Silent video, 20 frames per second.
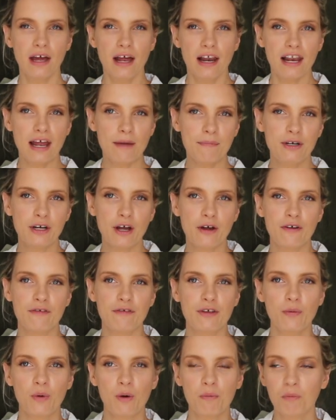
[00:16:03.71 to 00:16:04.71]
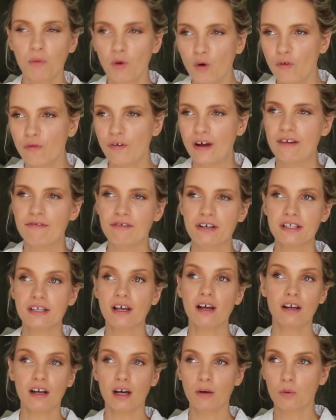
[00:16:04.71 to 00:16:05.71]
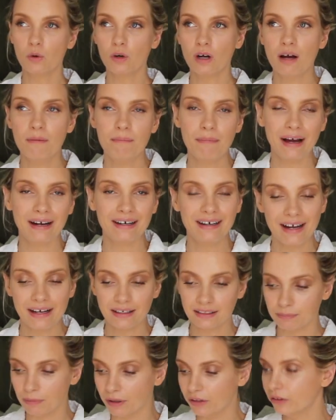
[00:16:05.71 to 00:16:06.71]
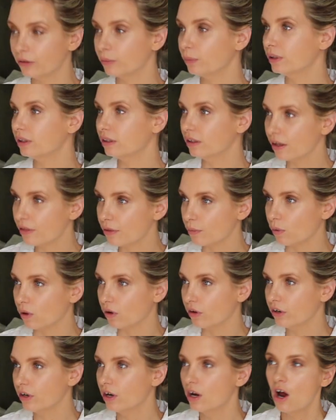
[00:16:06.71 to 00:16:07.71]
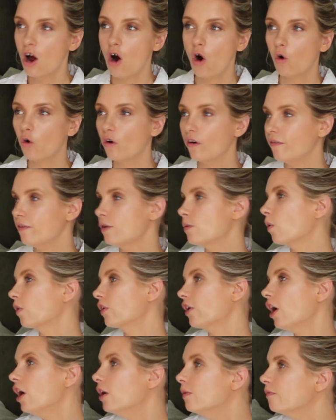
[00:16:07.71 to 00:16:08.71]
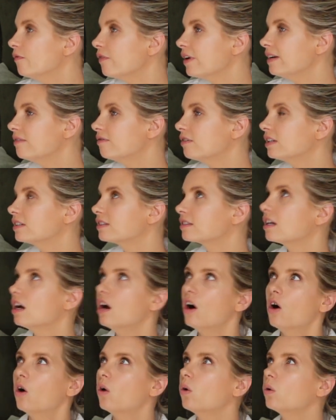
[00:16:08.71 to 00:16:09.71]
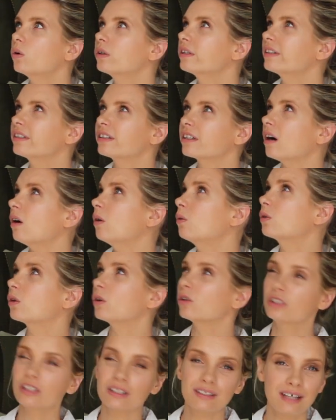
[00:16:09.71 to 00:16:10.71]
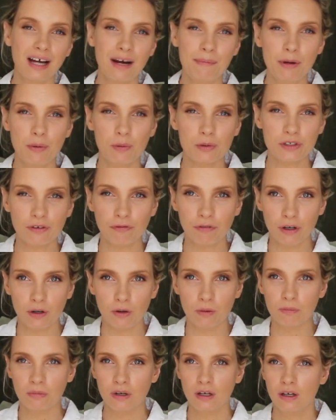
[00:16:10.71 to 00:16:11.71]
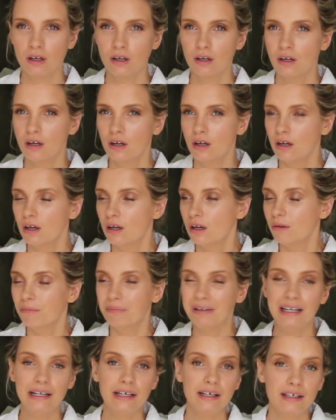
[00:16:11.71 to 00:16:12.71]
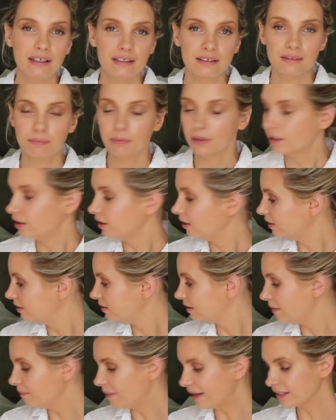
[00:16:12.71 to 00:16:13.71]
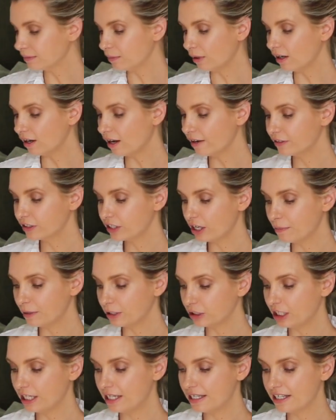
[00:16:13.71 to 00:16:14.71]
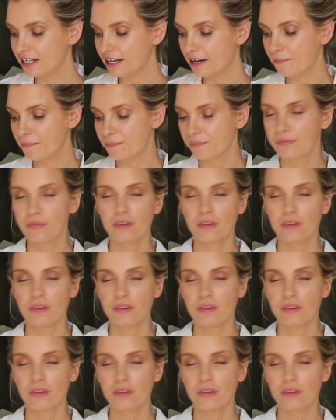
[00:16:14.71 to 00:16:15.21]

Let me know if you want more favourites, and I will come back next month with another one, or if you want home favourites, or, oh God, just tell me what to film, please, because it makes my life so much easier.